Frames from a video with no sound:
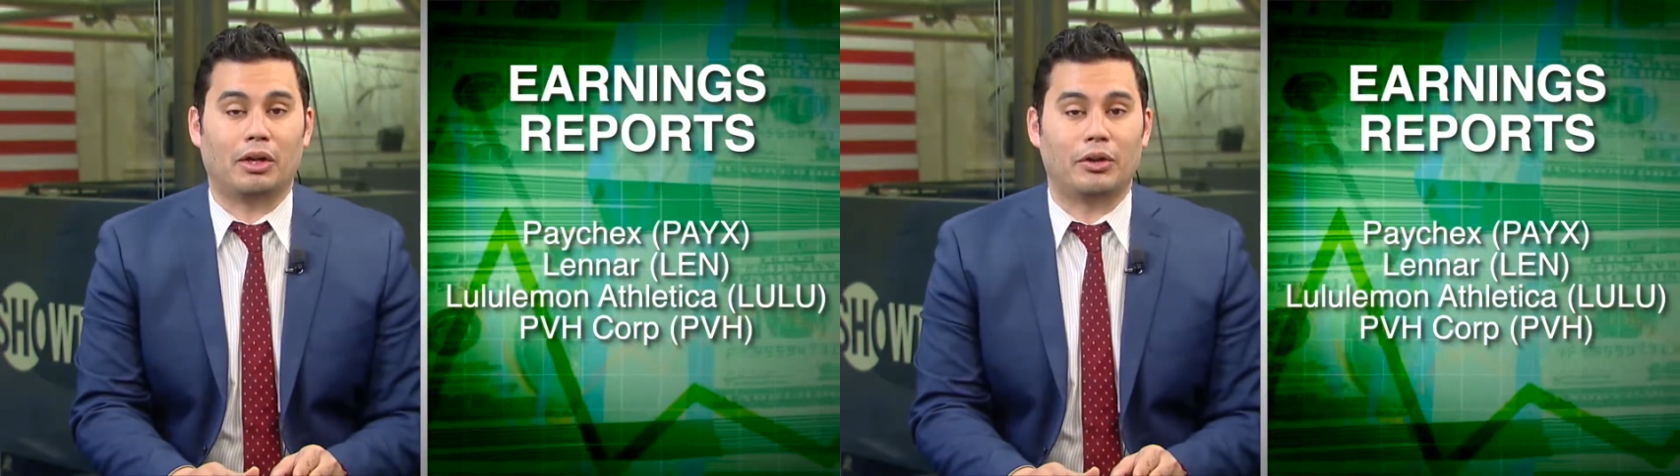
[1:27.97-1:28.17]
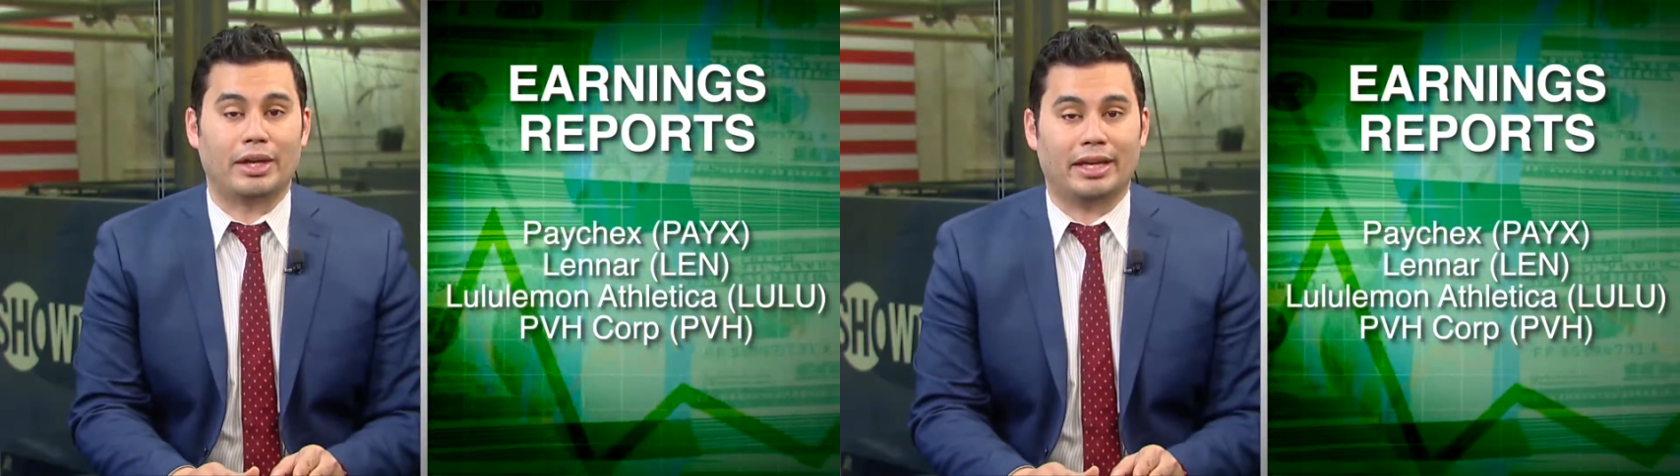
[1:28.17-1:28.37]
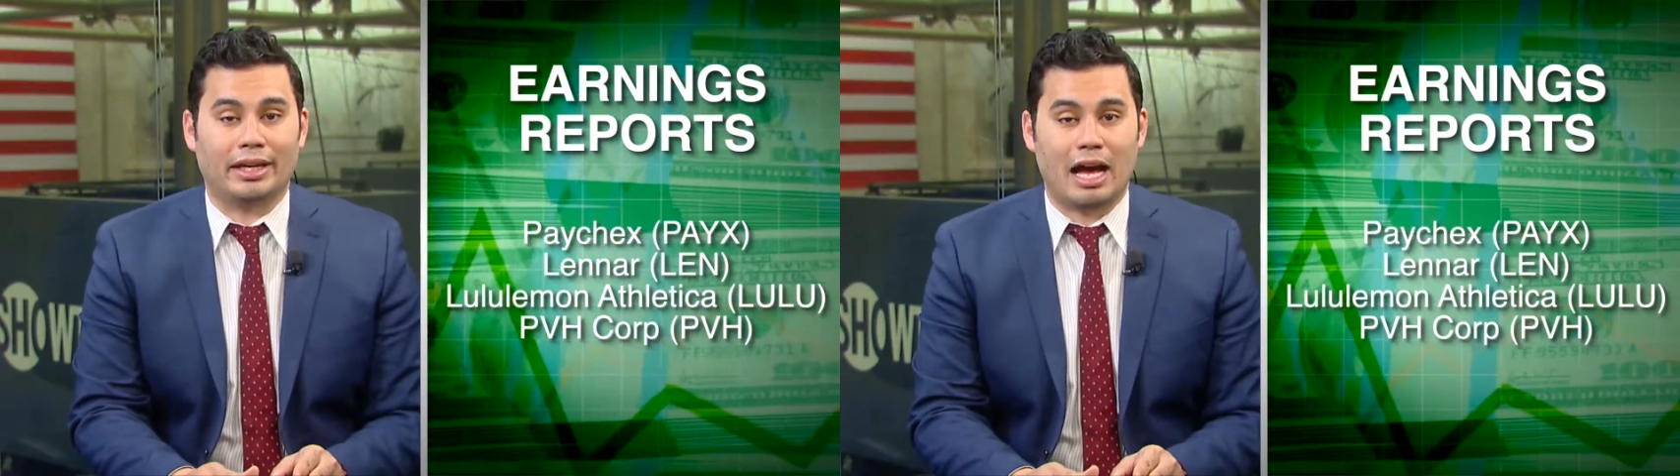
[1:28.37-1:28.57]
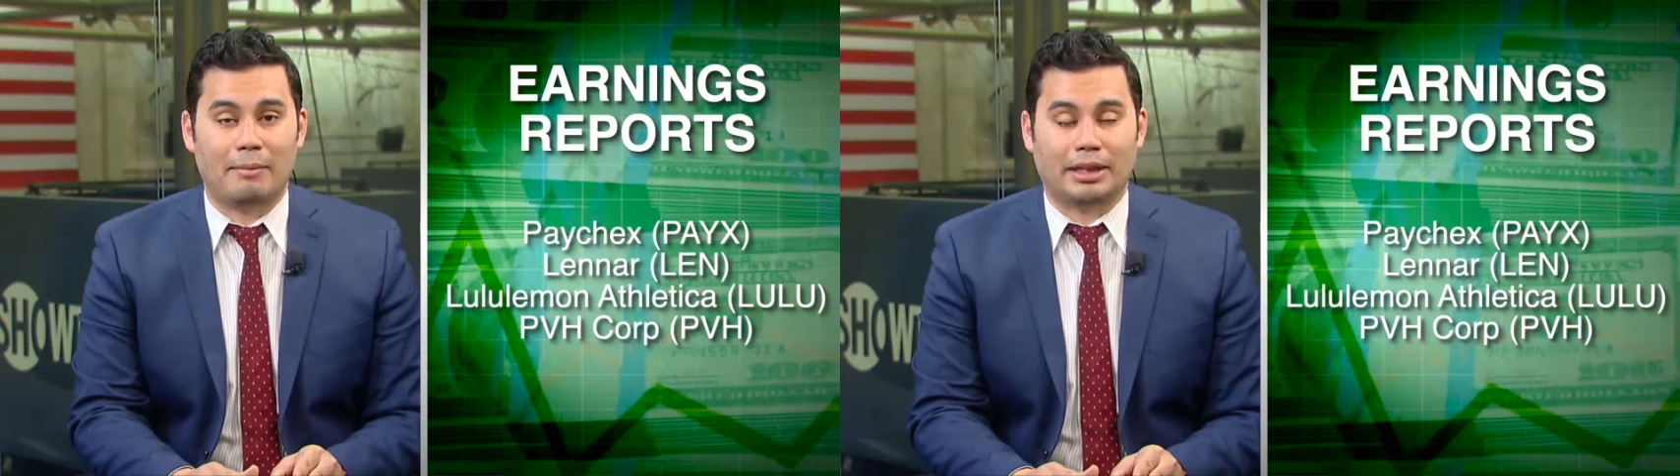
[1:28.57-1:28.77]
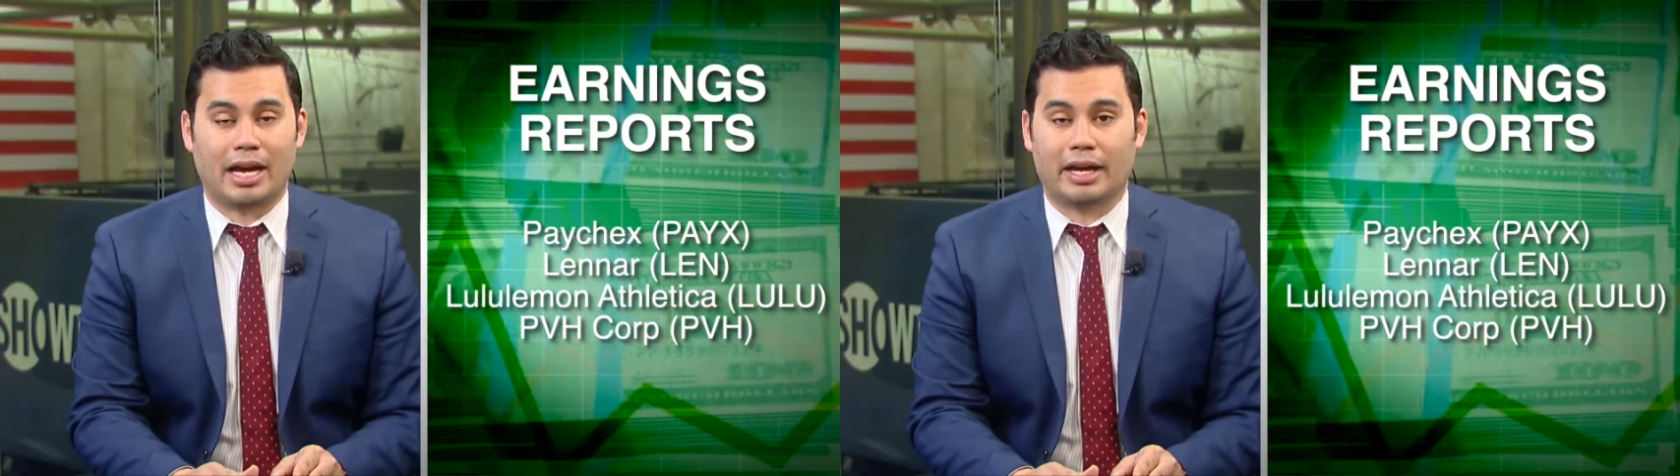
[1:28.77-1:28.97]
While on the
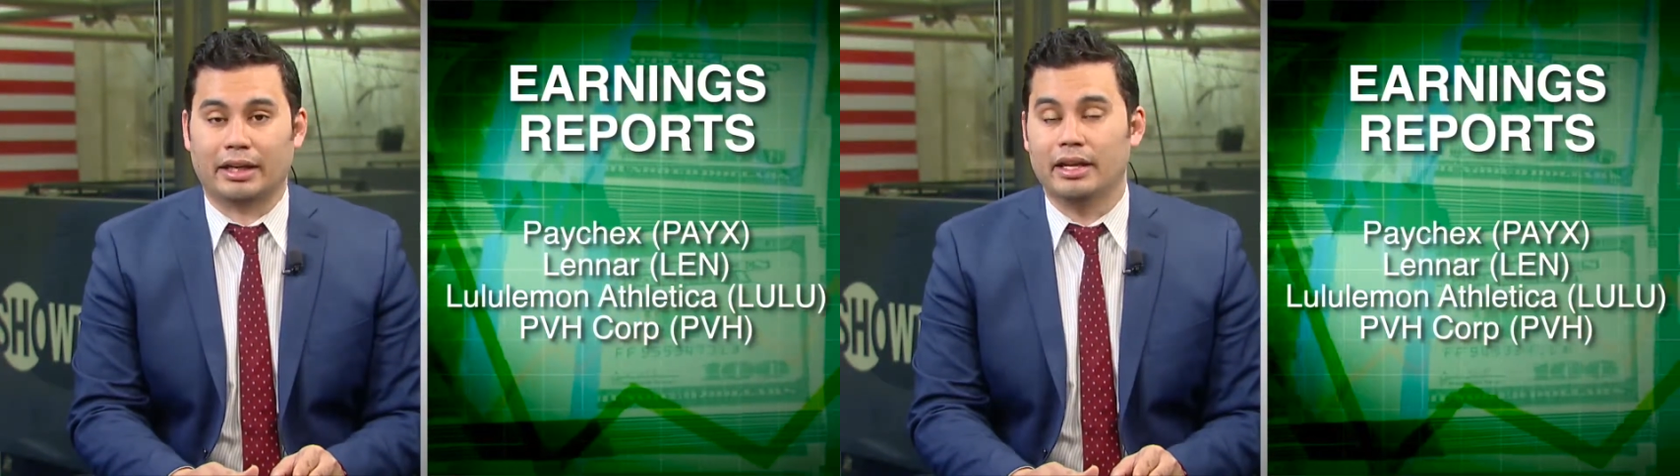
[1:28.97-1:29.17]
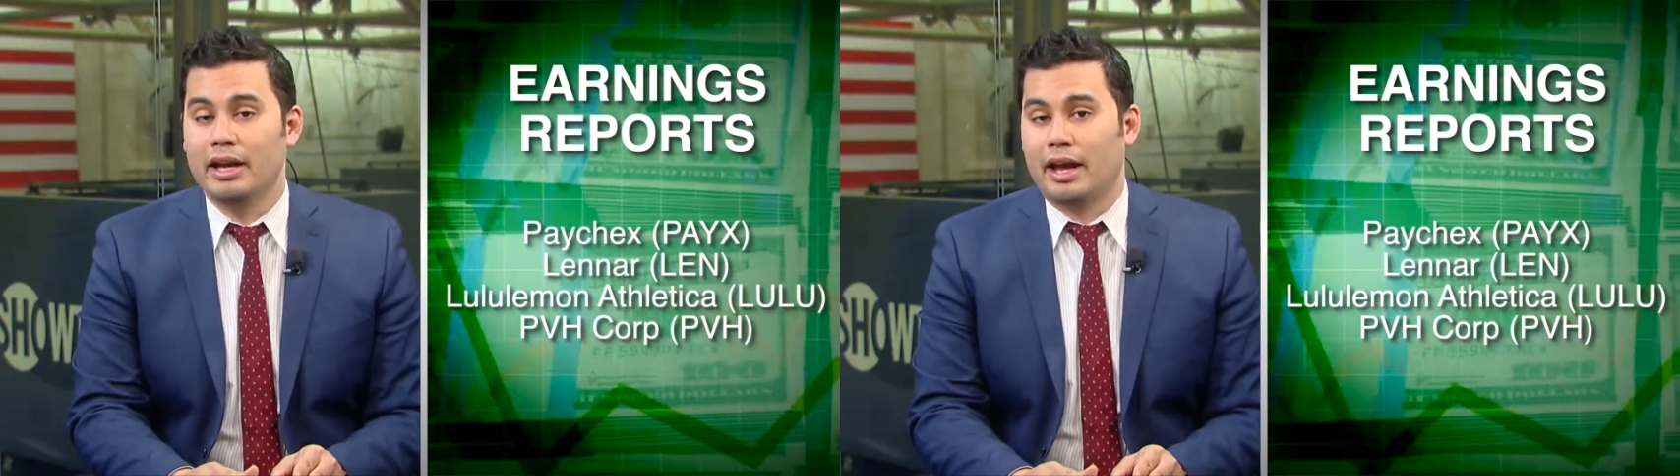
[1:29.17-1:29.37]
economic docket,